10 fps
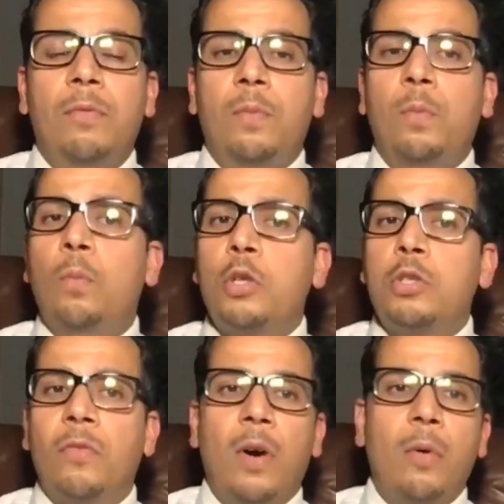Most
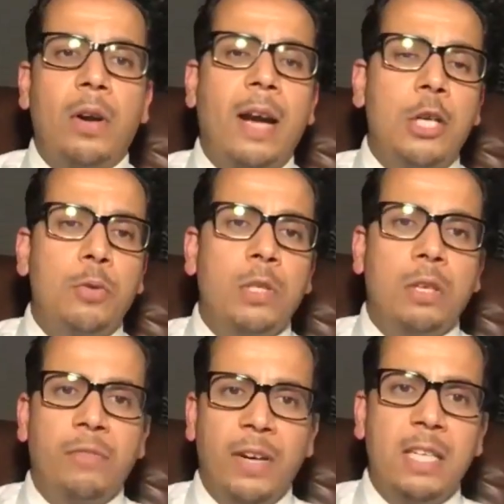of our graduates
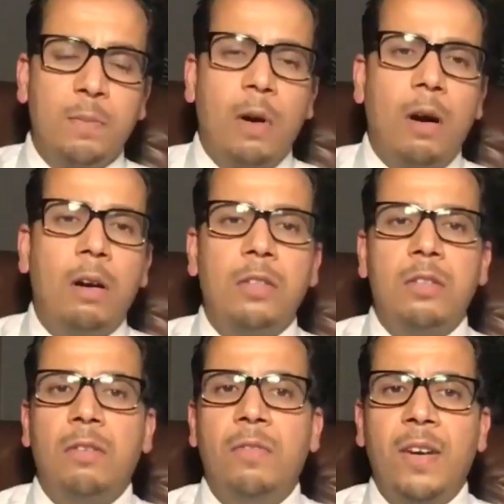are very smart,
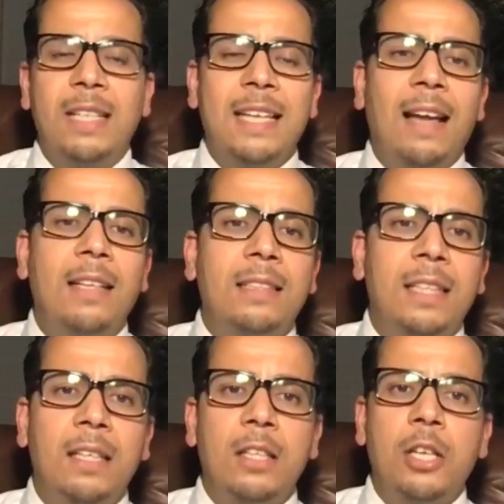they're very
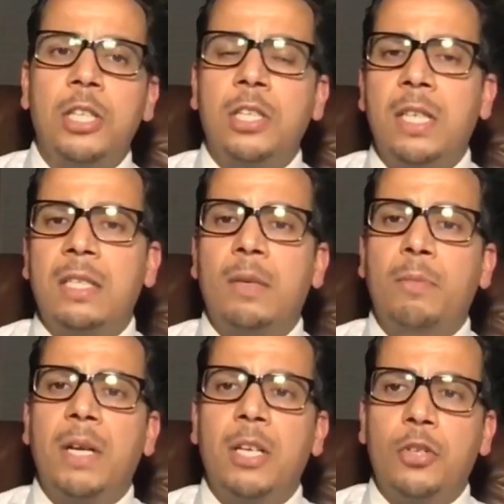talented, they just need
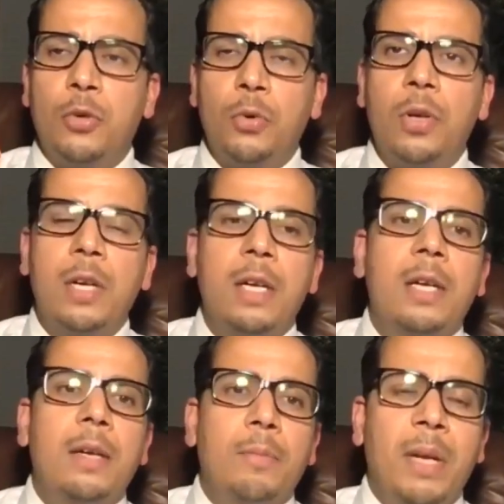somebody to
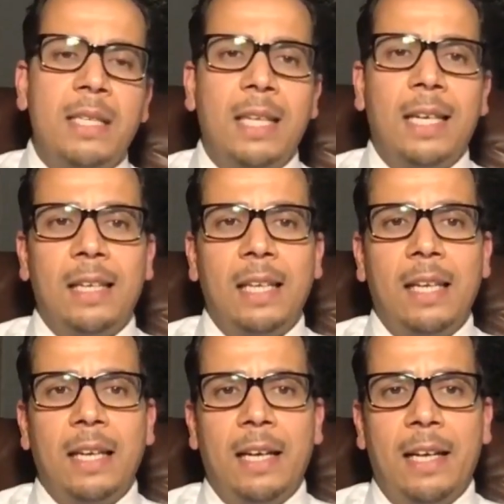
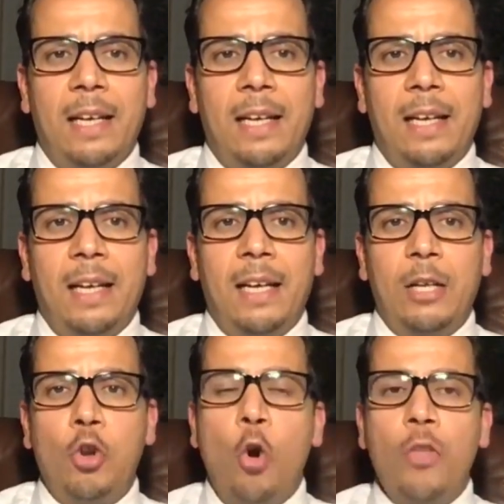basically
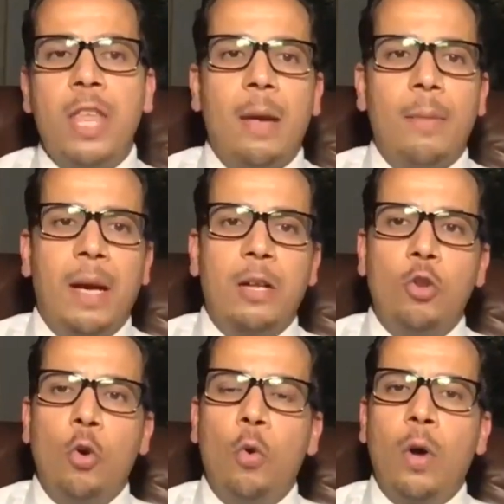know them and
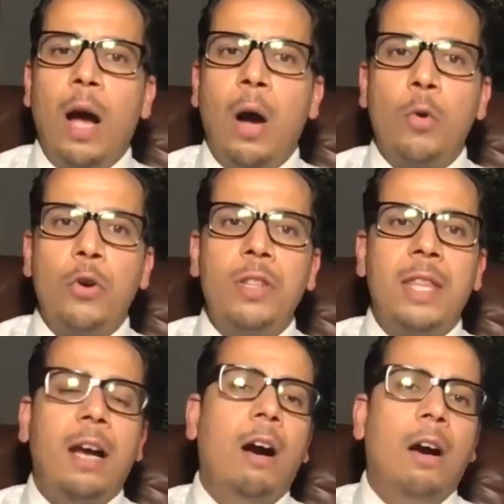know how good
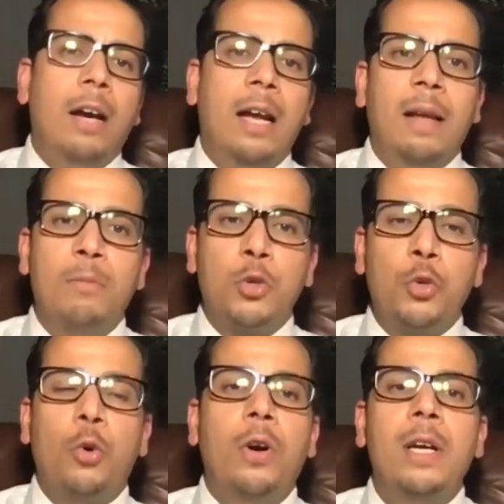they are. And I'm
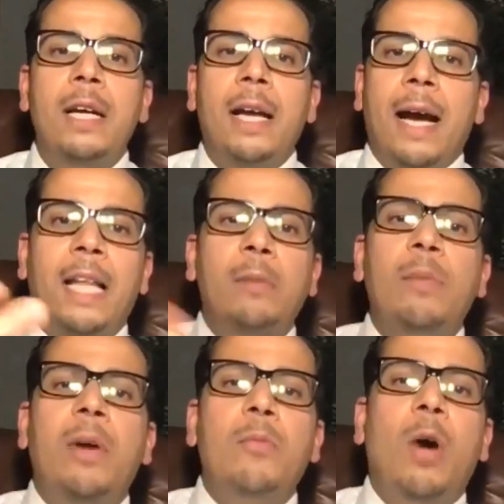sure, and I
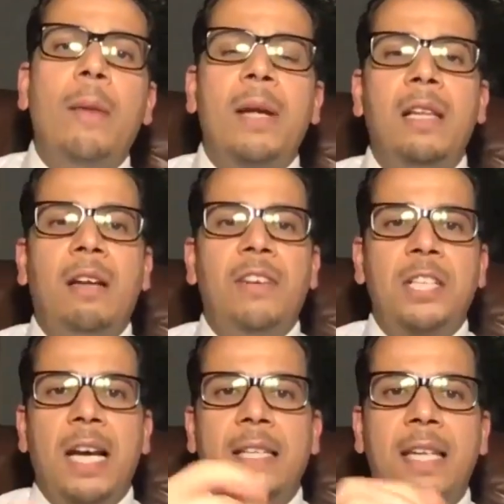remember Muhammad
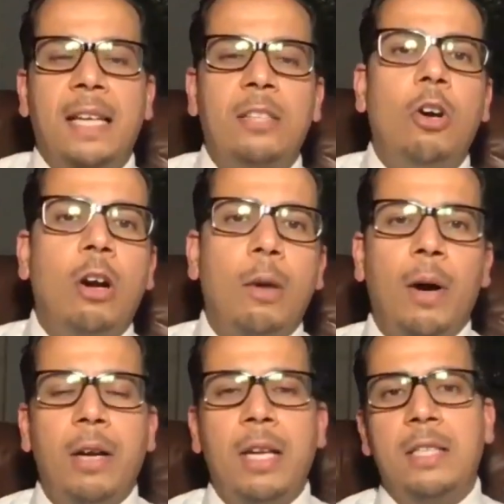Al-Afishat, he can talk
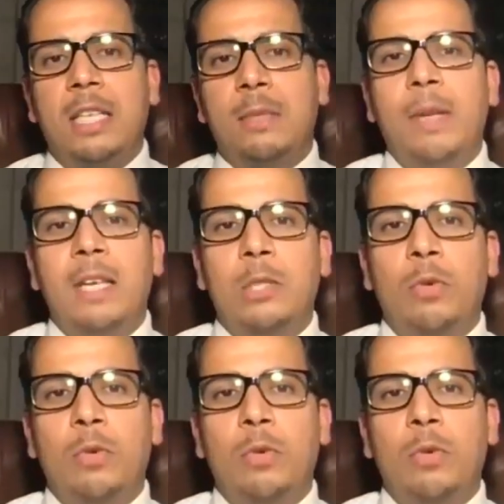about his experience